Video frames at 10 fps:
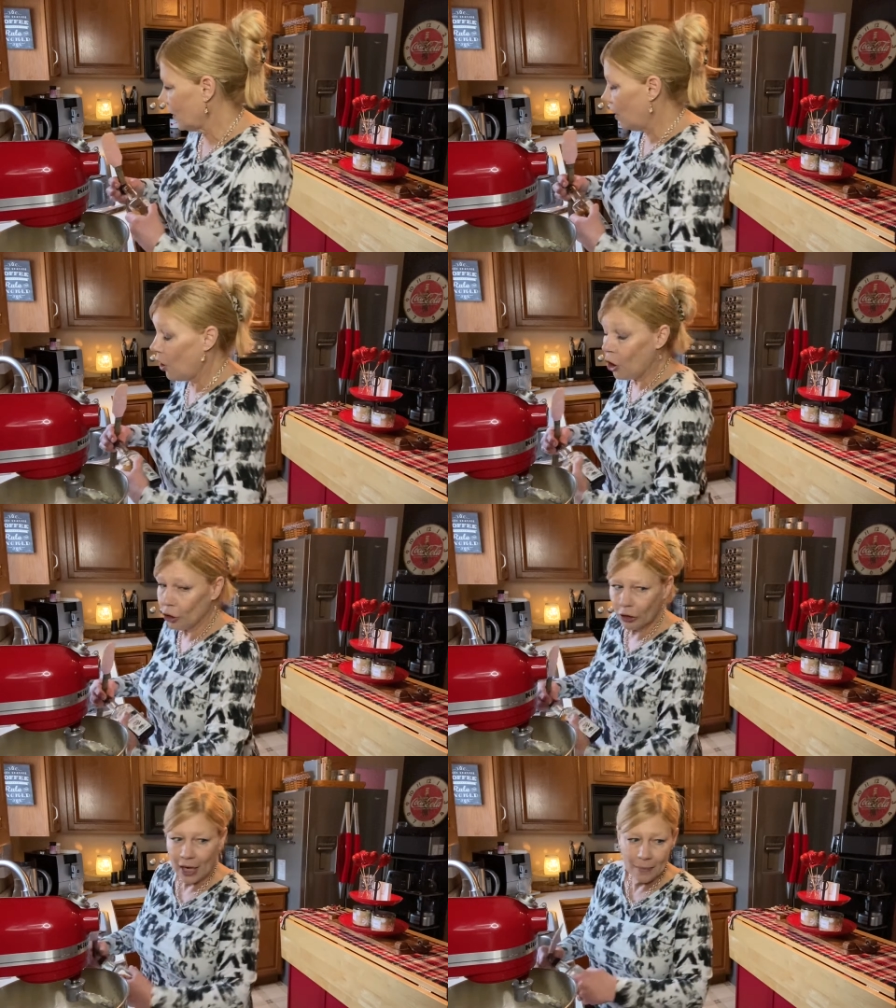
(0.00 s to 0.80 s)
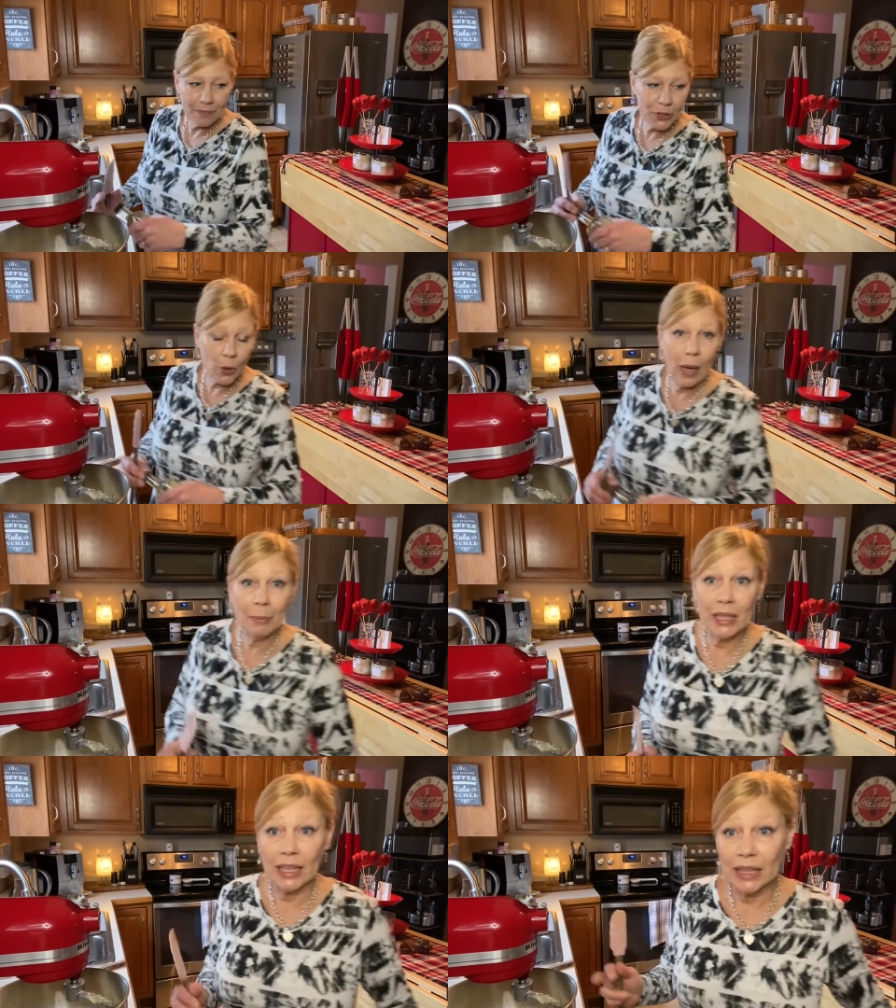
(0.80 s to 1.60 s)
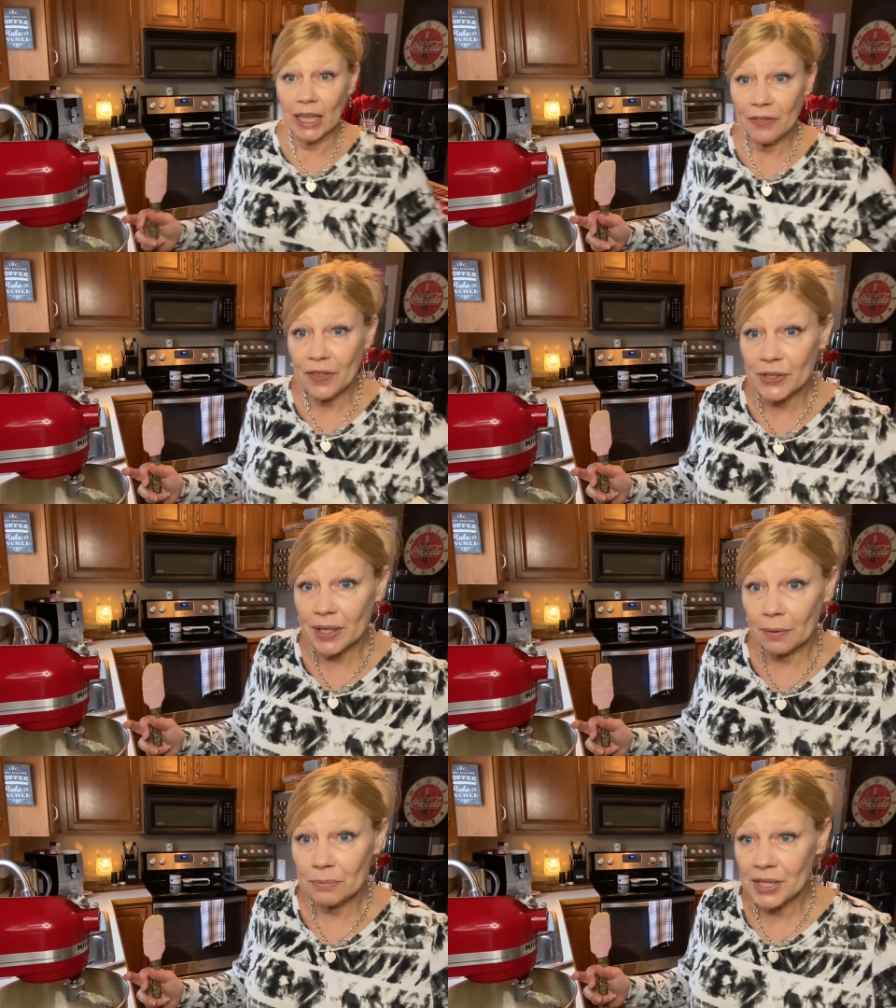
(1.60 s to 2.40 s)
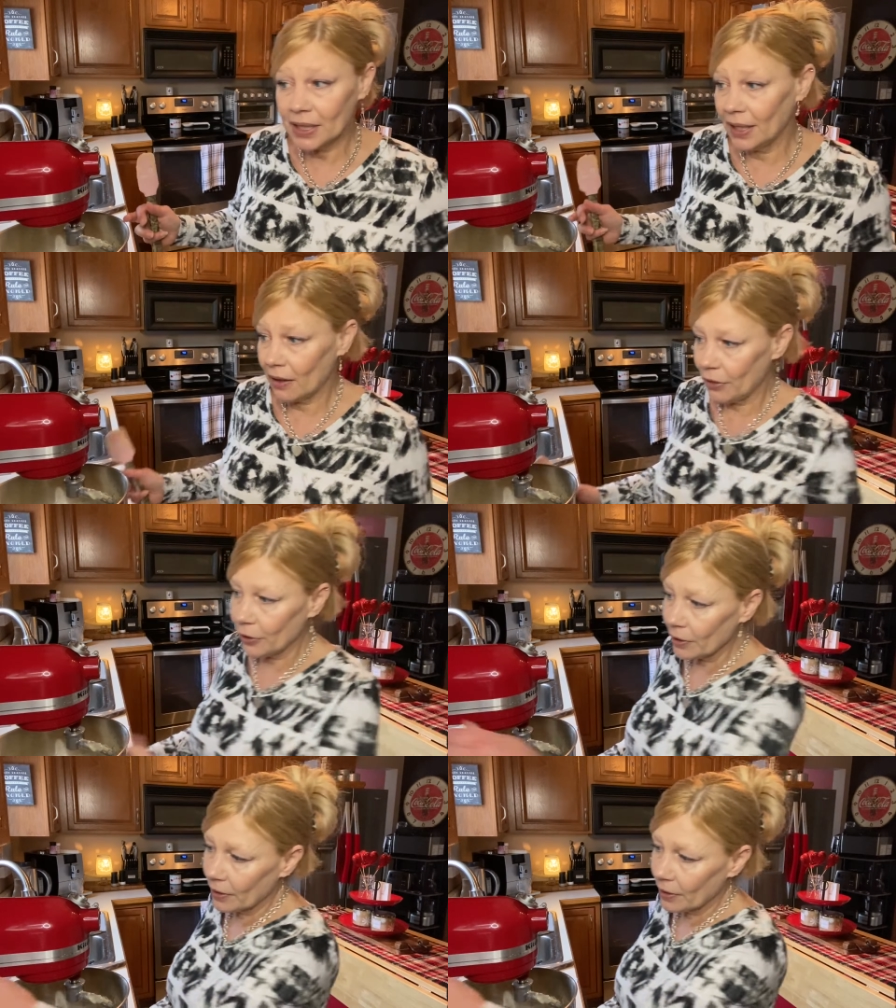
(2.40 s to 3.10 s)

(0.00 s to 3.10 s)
All right, so I'm gonna let this come together.